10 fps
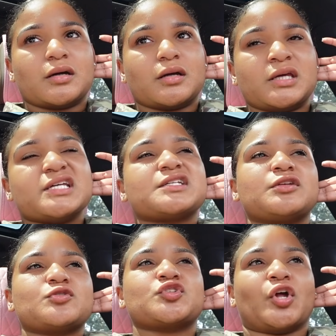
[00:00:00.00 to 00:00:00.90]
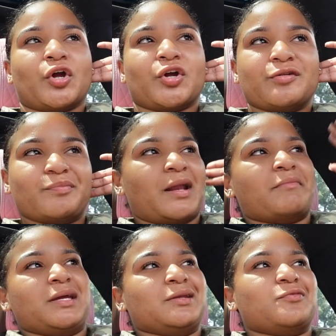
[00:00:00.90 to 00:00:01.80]
He is a little stern, but I
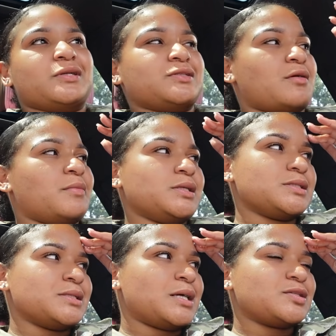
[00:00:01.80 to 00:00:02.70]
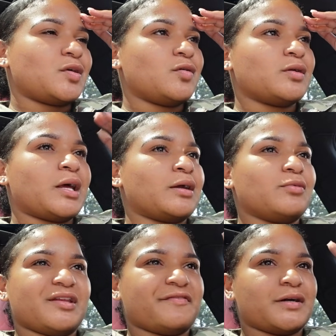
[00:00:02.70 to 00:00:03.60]
mean, what sergeant major is not stern? Like,
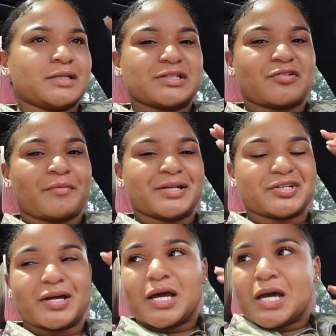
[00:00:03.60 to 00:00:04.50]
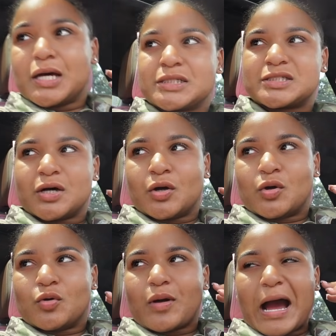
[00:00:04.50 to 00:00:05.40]
what the fuck, he's a sergeant major.
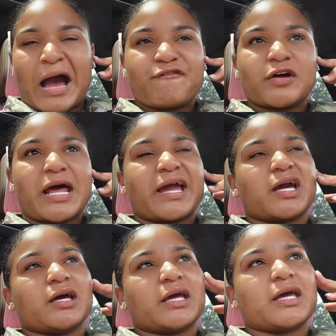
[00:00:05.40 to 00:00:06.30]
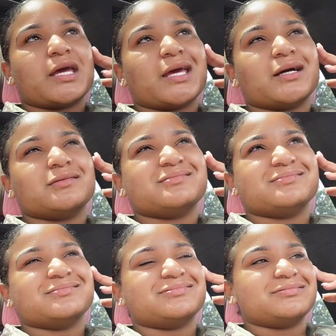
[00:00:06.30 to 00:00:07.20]
So I feel like,
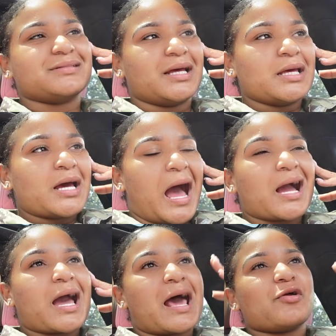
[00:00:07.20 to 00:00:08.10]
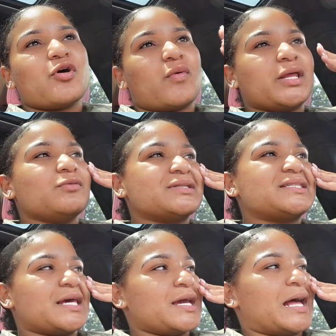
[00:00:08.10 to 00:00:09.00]
oof, I don't know what he would
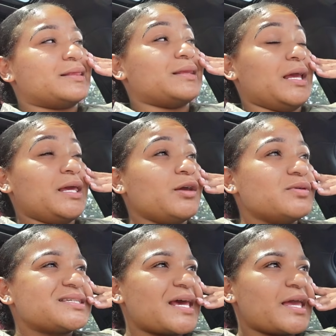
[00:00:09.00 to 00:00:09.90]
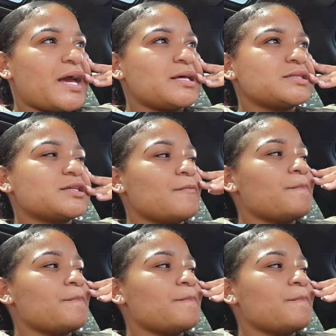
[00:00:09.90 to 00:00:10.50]
say. I think he would say yes.